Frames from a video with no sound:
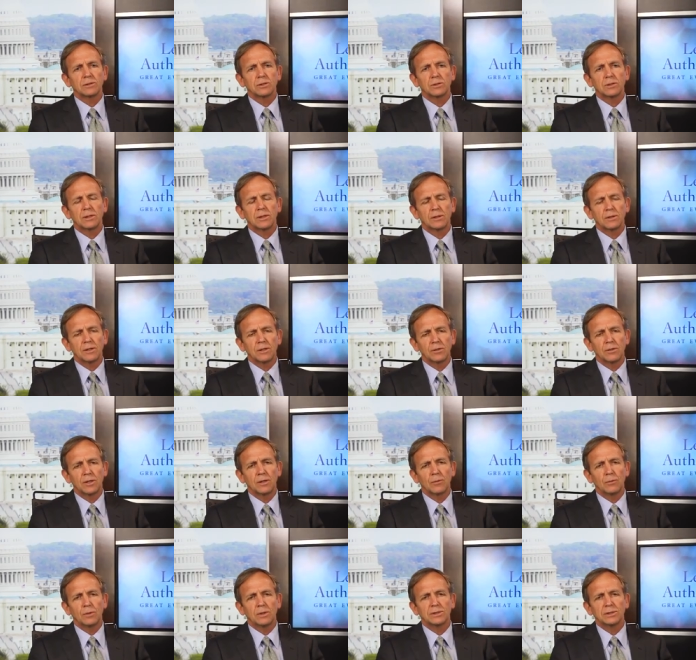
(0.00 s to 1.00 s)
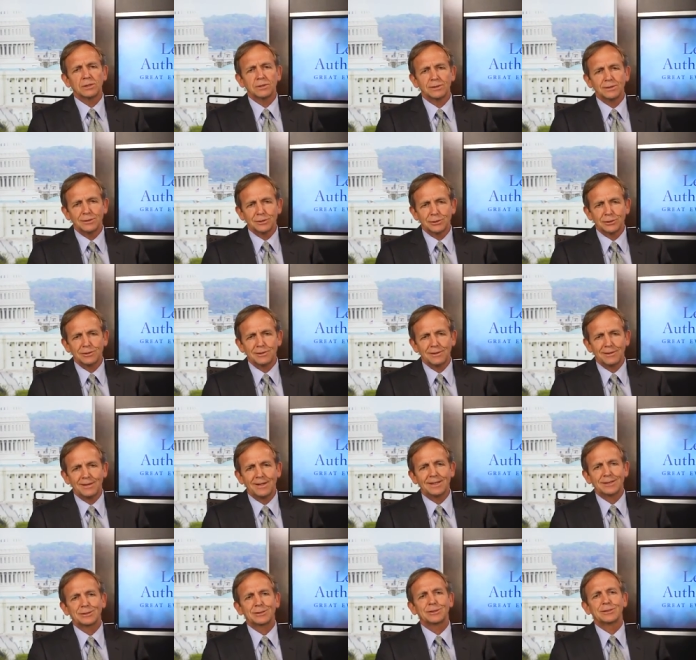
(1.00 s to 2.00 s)
So uh, here I was at this
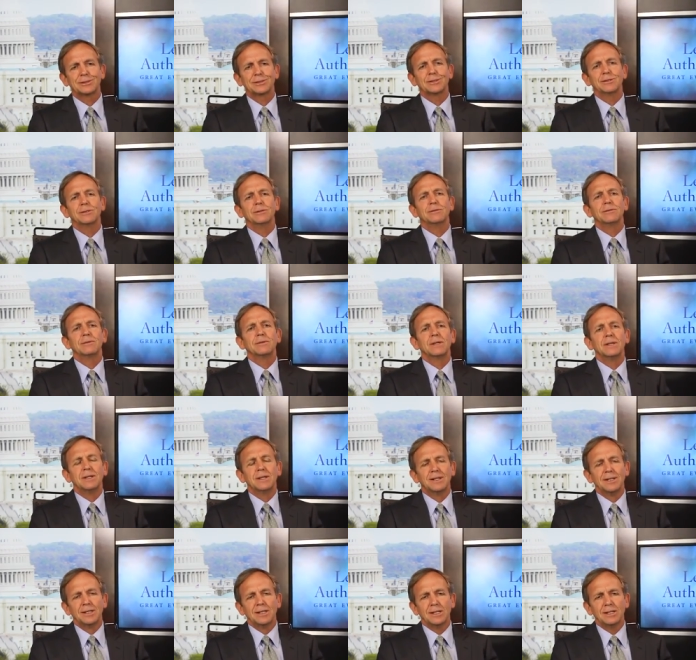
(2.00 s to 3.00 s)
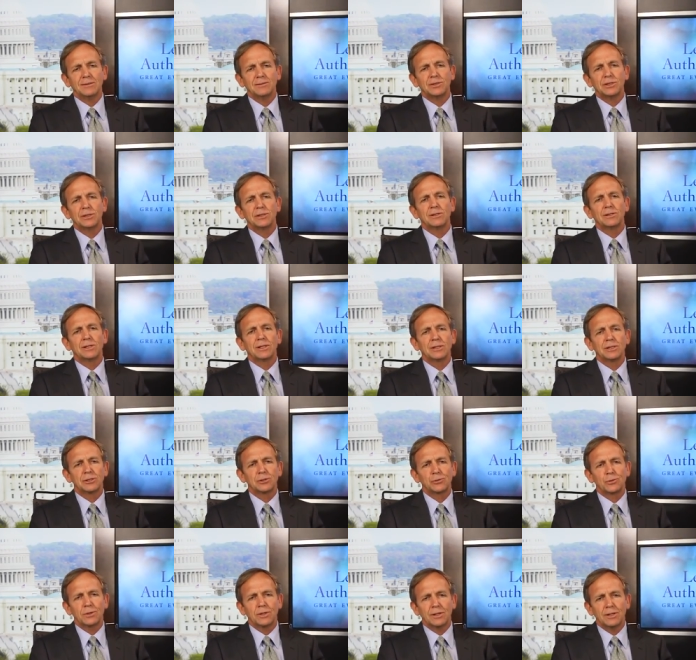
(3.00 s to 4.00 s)
nexus of, of SEAL
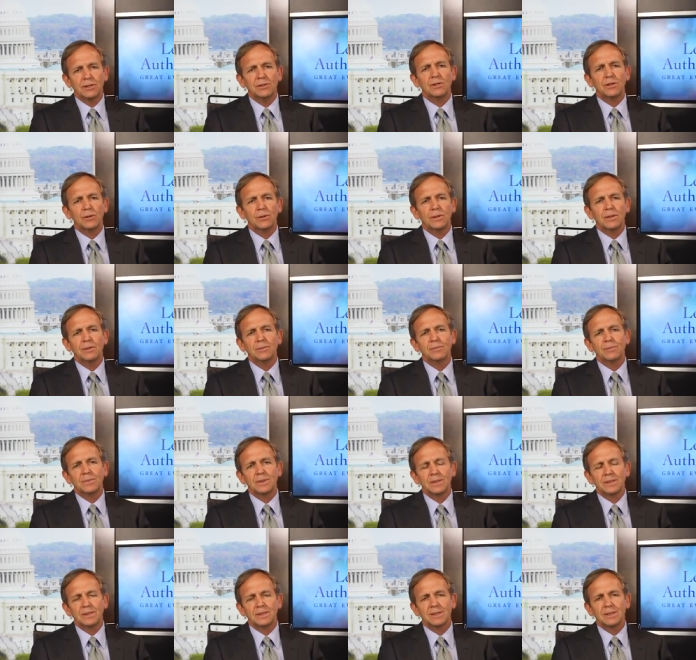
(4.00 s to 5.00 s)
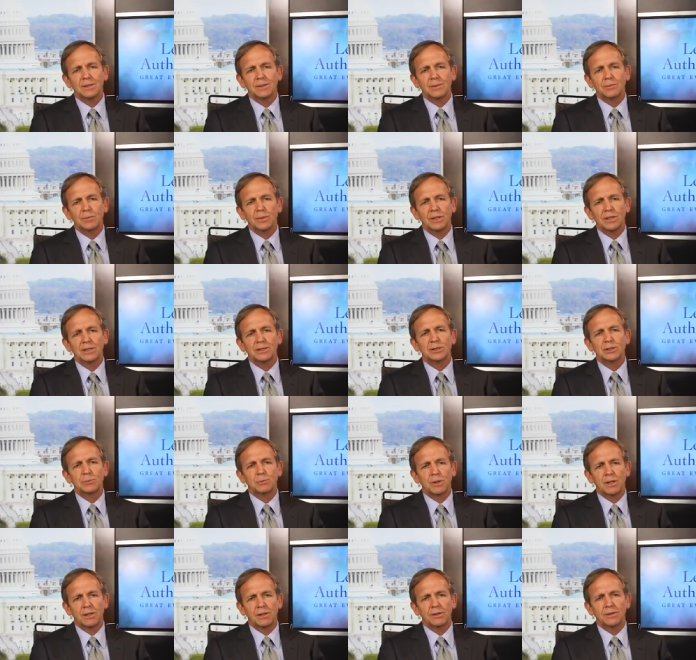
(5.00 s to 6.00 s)
history, unknowing, uh, but
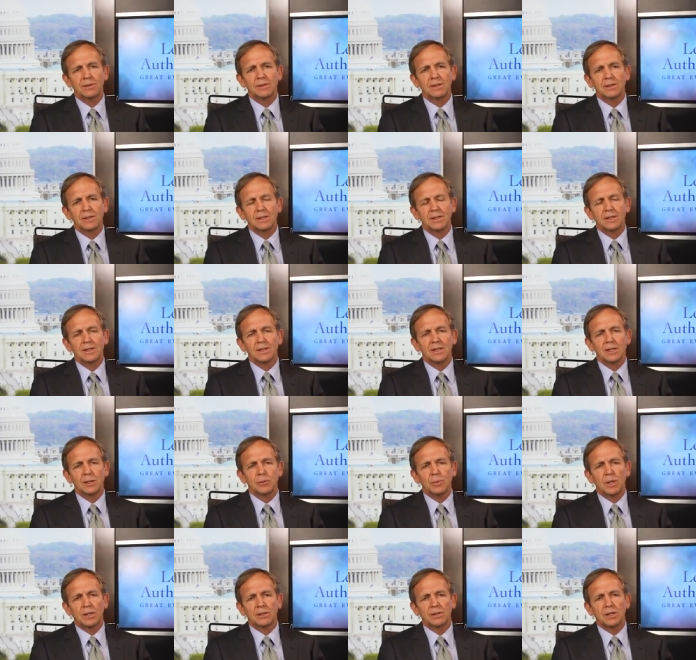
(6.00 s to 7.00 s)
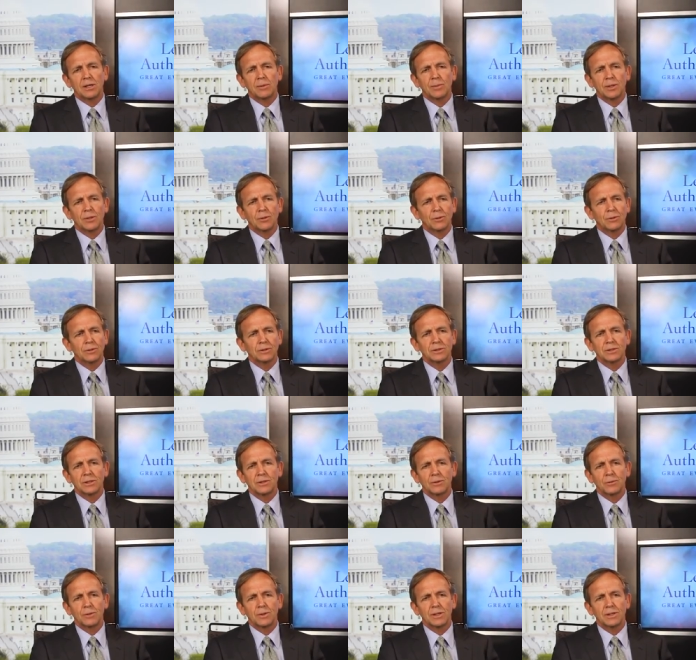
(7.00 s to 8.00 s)
inspired uh, by Tommy Norris
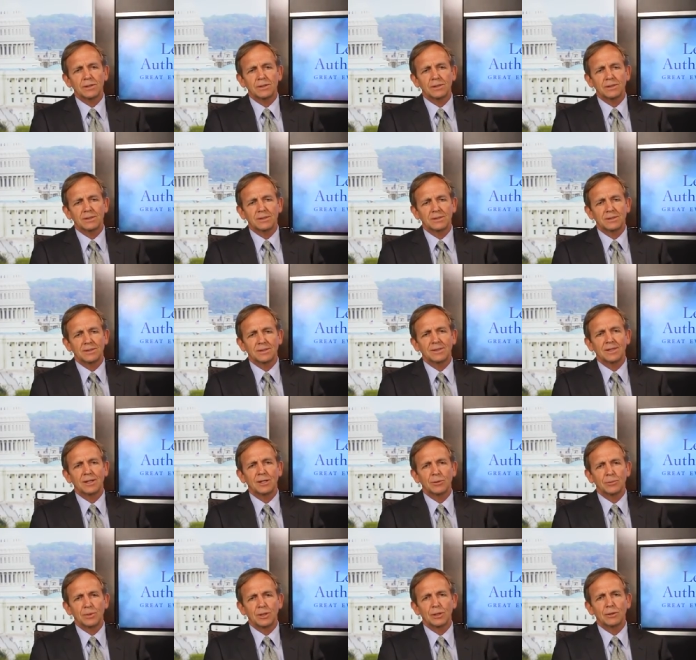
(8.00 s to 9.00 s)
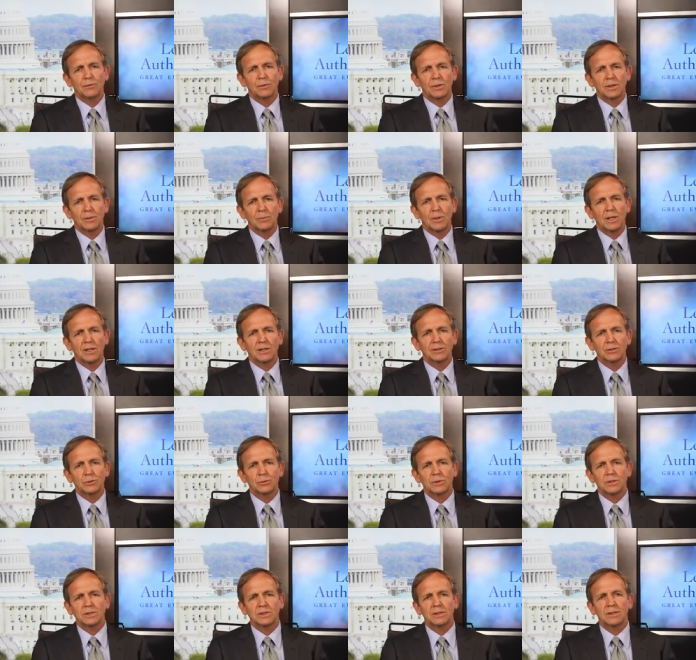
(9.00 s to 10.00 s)
in a way that, uh, that helped me overcome my
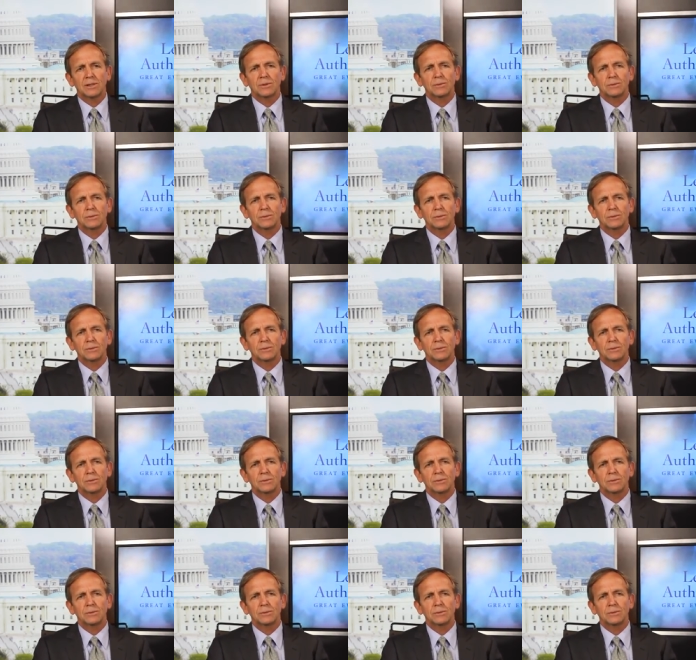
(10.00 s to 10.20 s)
injuries and get